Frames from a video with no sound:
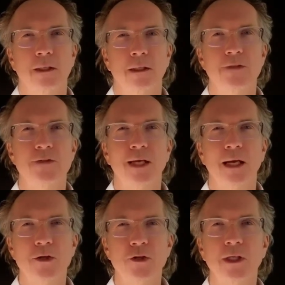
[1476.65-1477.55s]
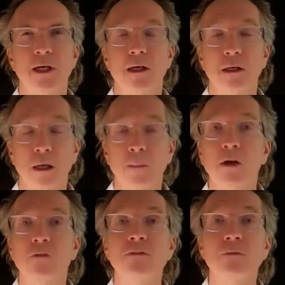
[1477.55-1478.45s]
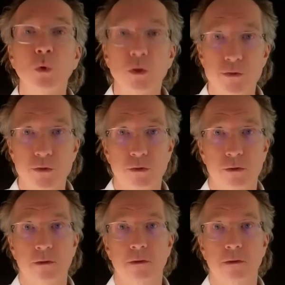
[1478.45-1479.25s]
It's actually a karmic force.